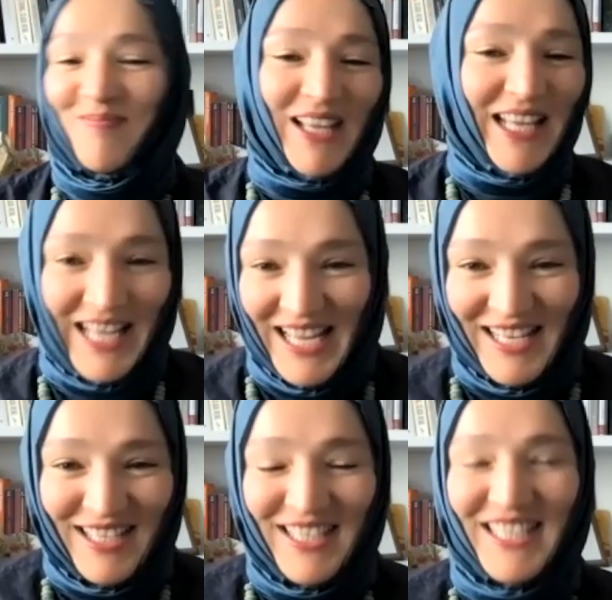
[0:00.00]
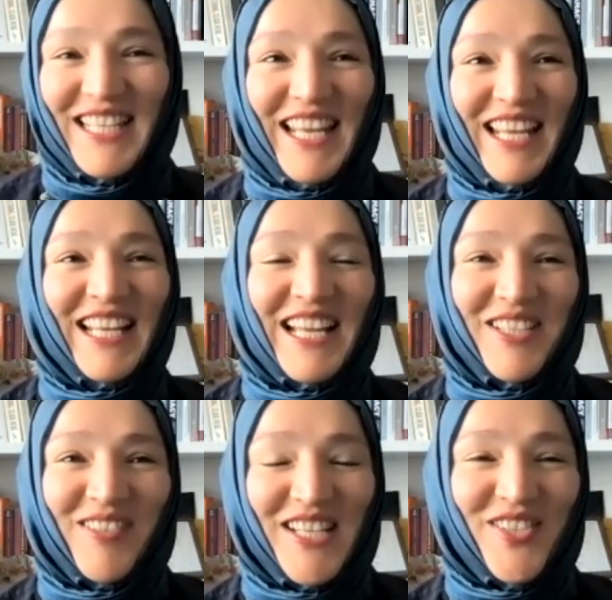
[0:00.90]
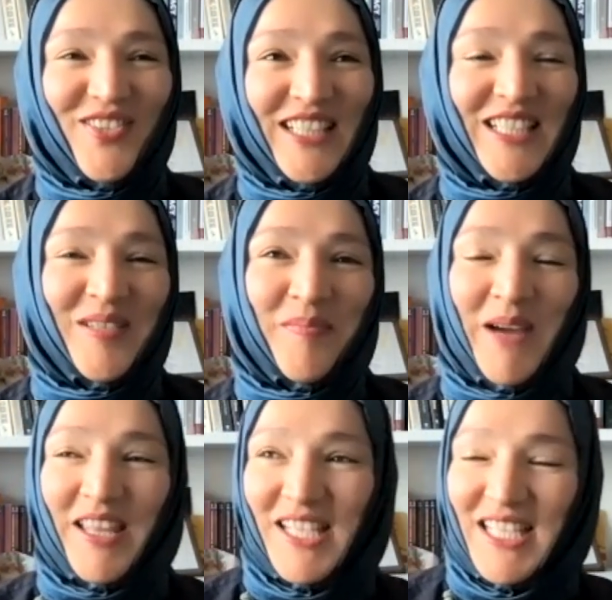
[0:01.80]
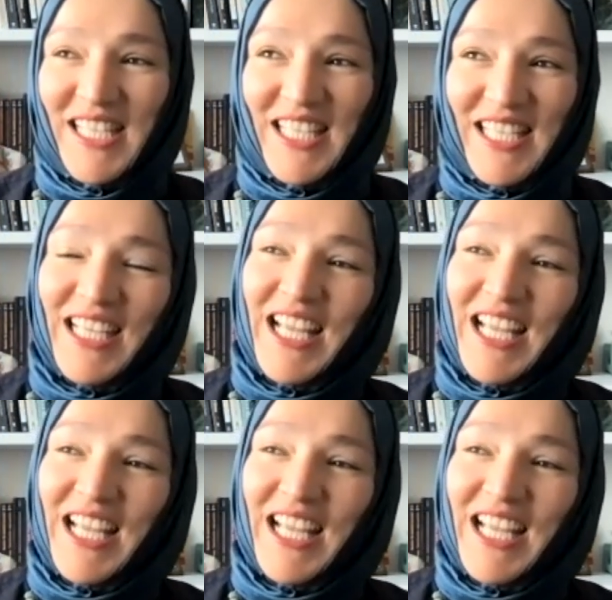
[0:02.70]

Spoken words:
again sitting at a restaurant by the sea.